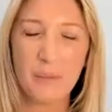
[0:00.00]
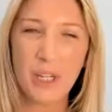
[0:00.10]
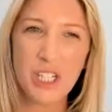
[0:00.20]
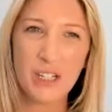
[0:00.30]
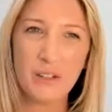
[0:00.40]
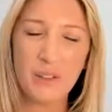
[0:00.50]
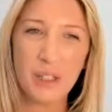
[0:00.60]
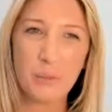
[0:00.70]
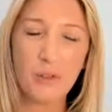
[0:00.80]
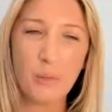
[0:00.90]
achieve
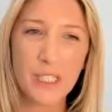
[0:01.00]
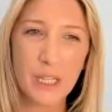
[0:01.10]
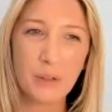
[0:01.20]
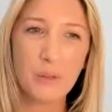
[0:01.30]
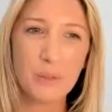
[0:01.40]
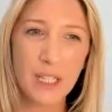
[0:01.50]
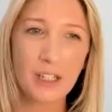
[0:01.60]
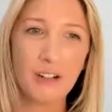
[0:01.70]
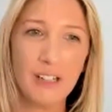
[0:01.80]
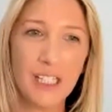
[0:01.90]
the performance outcomes that
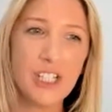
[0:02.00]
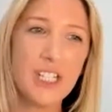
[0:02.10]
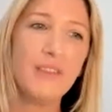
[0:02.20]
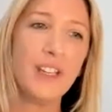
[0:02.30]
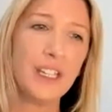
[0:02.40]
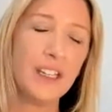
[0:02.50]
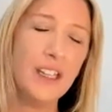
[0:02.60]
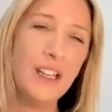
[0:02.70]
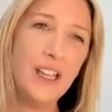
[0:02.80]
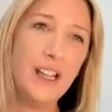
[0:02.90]
they're currently achieving.
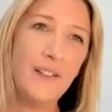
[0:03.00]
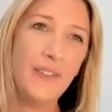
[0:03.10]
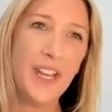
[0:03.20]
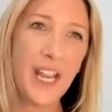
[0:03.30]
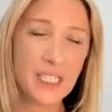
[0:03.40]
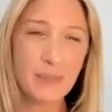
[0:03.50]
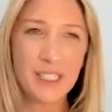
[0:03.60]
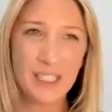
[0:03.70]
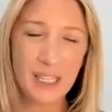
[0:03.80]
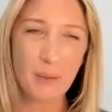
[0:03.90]
The next
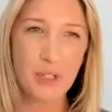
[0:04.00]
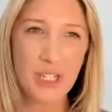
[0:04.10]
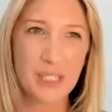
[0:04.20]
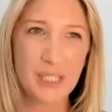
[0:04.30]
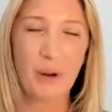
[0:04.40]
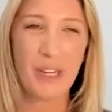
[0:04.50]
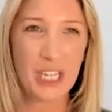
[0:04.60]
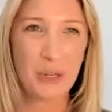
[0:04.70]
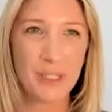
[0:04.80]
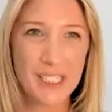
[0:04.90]
misconception is about
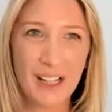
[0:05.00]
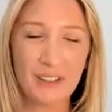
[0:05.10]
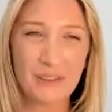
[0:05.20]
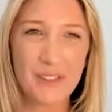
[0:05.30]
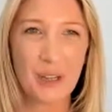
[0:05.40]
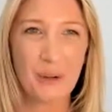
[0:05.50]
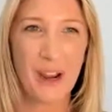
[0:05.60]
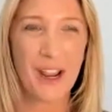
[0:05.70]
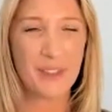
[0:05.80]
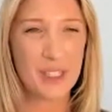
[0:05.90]
EQ itself. So
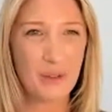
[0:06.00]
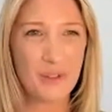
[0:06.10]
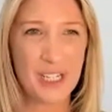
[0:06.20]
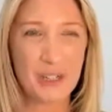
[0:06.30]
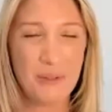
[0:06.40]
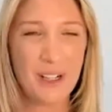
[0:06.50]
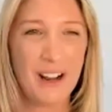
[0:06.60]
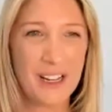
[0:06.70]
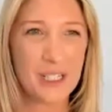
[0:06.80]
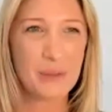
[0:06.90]
I have this conversation with
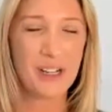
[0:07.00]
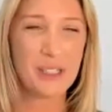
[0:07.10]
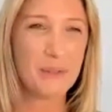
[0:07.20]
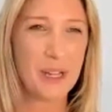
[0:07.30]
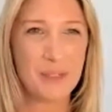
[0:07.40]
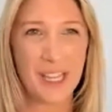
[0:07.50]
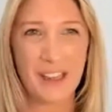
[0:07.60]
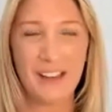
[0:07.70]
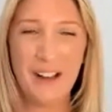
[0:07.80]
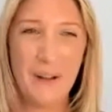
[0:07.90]
clients where I sometimes
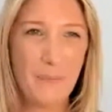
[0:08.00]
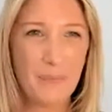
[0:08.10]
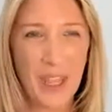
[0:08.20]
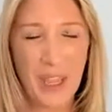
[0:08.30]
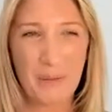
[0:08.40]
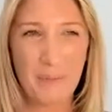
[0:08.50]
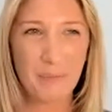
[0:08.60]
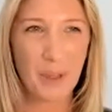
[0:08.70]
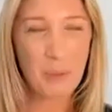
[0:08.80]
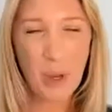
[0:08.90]
get
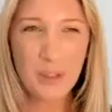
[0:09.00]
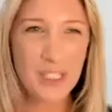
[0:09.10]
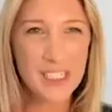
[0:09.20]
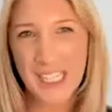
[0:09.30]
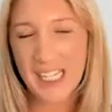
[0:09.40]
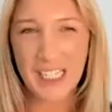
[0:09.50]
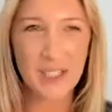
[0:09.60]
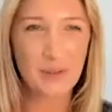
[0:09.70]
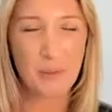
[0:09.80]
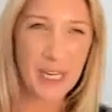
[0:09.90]
poked and
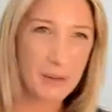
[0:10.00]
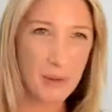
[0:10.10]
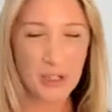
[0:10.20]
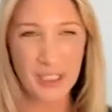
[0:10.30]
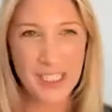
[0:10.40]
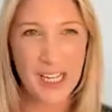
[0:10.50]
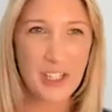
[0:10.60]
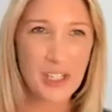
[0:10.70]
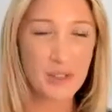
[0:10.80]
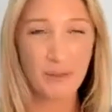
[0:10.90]
teased for being an emotional
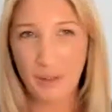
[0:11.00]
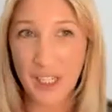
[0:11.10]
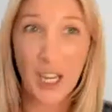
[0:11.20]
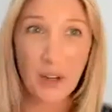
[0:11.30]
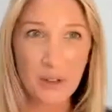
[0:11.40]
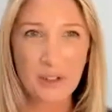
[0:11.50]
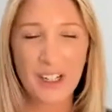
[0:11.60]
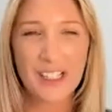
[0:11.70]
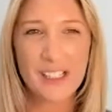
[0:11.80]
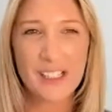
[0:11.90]
intelligence fluffy coach,
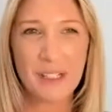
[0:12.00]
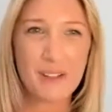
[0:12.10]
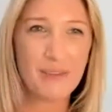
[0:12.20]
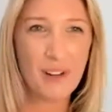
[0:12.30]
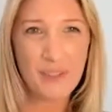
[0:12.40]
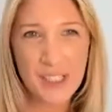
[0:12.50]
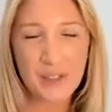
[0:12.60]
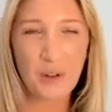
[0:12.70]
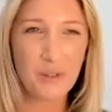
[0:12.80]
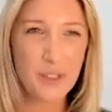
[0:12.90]
right? So it's a fluffy,
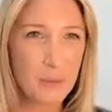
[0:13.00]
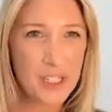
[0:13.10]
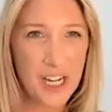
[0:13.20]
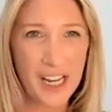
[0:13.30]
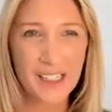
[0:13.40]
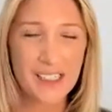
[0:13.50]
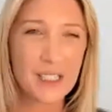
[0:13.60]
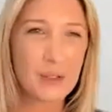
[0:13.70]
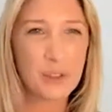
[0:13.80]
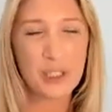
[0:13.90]
soft subject.
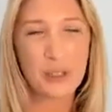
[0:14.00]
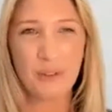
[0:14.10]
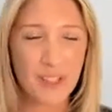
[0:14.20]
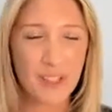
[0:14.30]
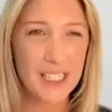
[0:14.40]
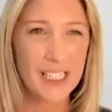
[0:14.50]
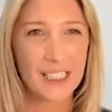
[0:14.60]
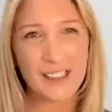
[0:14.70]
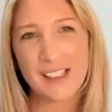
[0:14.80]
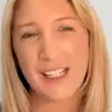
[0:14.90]
It's all to do with
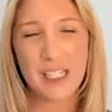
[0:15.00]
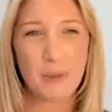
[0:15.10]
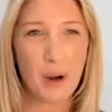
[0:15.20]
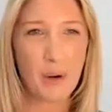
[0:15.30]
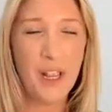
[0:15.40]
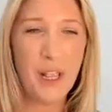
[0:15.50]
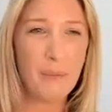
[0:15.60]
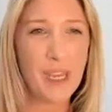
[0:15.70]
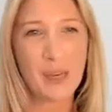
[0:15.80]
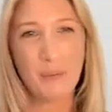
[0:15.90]
feelings, and it's about
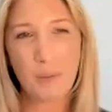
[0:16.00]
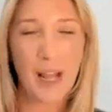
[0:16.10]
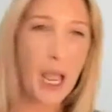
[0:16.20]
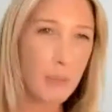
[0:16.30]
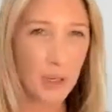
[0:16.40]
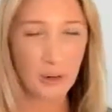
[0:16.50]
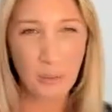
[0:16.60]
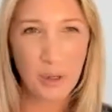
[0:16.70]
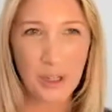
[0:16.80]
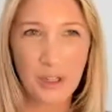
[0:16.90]
making people happier
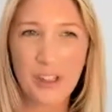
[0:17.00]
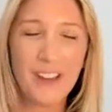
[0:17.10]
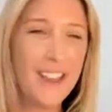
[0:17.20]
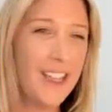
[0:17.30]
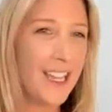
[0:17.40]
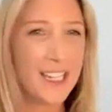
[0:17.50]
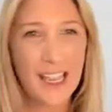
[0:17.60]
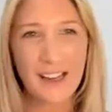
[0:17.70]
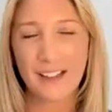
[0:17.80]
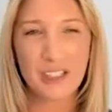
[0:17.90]
at work.
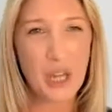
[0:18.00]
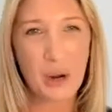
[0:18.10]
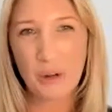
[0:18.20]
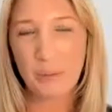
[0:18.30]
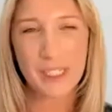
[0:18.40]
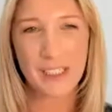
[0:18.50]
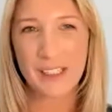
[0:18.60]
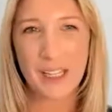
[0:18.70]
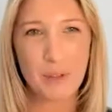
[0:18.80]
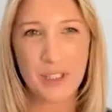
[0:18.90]
Again, total
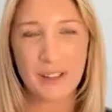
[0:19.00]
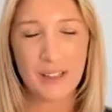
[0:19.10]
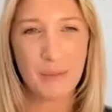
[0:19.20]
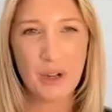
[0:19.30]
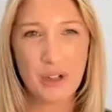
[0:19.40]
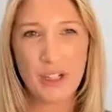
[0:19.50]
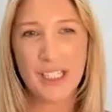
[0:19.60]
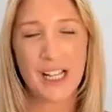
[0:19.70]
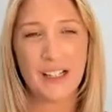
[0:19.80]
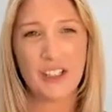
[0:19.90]
misconception. Emotional
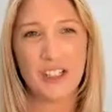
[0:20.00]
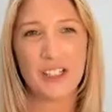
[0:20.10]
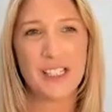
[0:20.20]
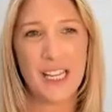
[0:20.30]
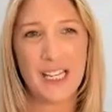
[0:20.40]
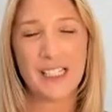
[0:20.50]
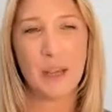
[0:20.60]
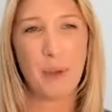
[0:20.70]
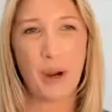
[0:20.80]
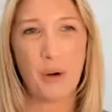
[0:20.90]
intelligence is
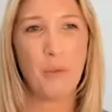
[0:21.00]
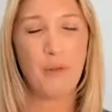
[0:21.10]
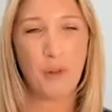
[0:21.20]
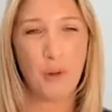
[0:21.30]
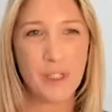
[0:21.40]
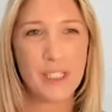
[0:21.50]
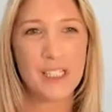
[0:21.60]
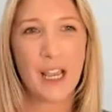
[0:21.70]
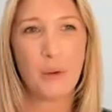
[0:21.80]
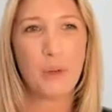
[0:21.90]
about performance.
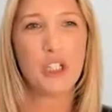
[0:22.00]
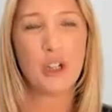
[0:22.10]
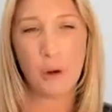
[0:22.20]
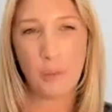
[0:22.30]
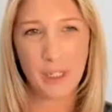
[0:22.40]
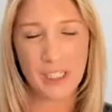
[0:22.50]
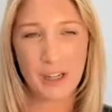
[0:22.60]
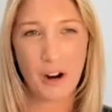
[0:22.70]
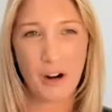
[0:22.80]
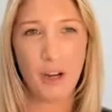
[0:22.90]
It's how we show up in a
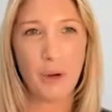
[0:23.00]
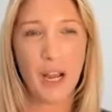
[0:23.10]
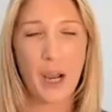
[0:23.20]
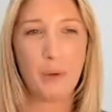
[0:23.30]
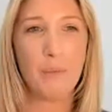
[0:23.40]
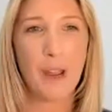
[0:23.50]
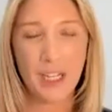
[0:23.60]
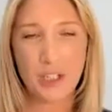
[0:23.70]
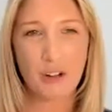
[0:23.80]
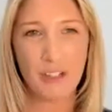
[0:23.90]
scenario and how we
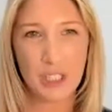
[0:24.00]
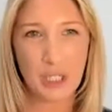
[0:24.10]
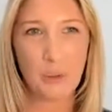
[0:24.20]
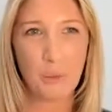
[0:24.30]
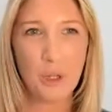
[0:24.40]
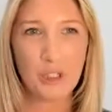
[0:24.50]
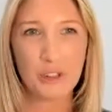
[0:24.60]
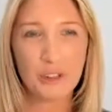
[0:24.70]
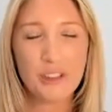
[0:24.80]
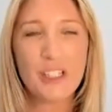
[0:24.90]
manage our internal
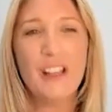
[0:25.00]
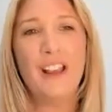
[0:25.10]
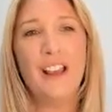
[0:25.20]
world